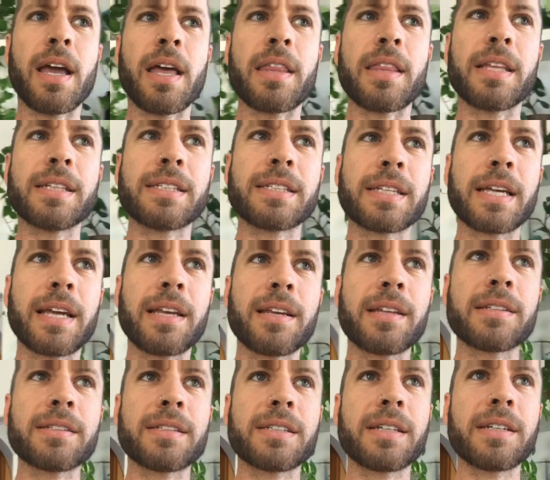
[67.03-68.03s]
this
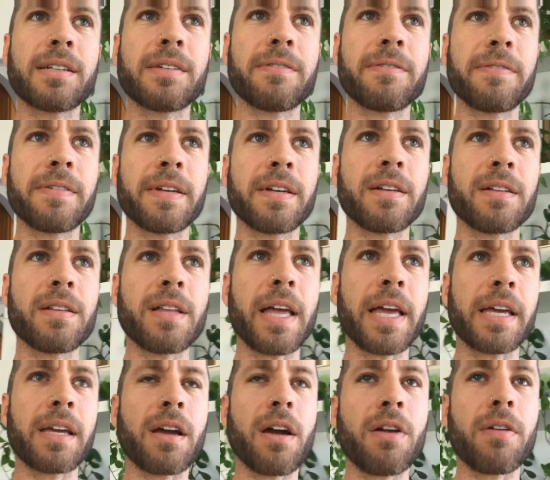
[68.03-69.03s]
tendency to feel
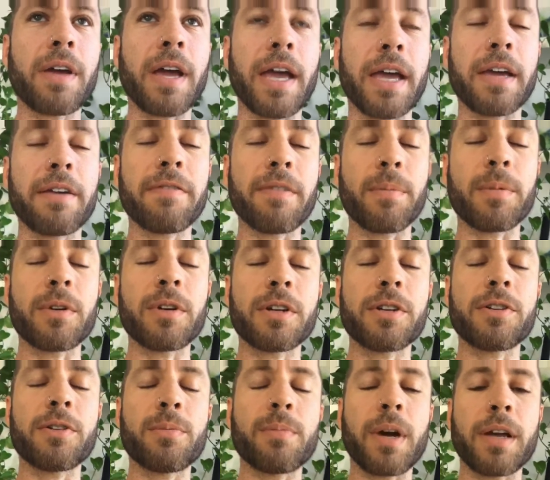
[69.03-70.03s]
like, okay, if I'm going to
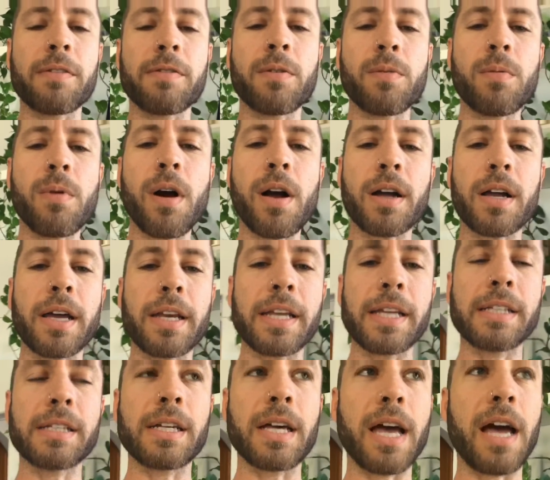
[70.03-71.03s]
do a mindful walk, I
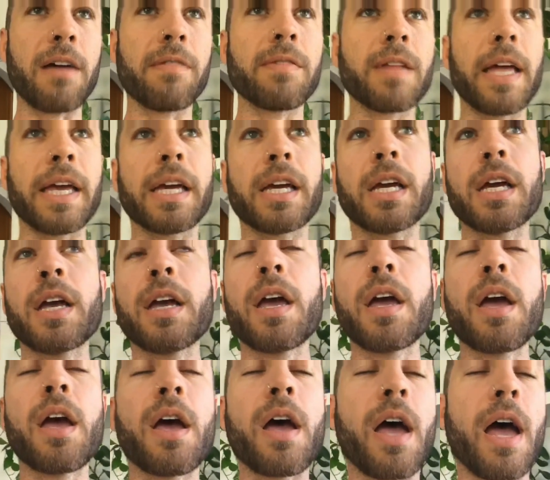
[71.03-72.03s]
need to have like
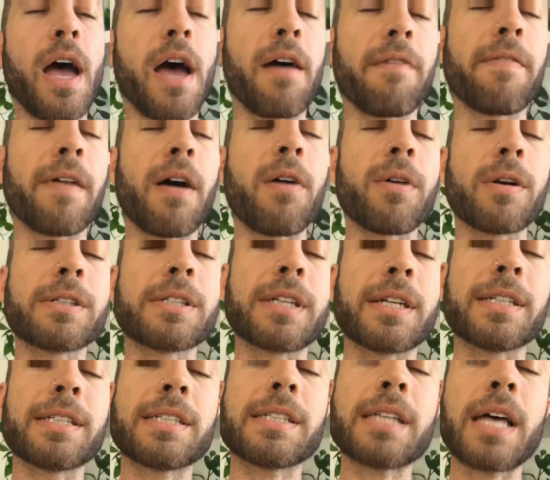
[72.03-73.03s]
a half hour set
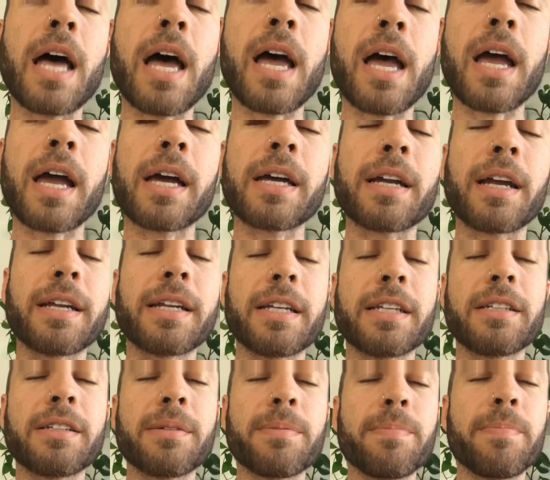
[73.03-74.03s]
aside. I need to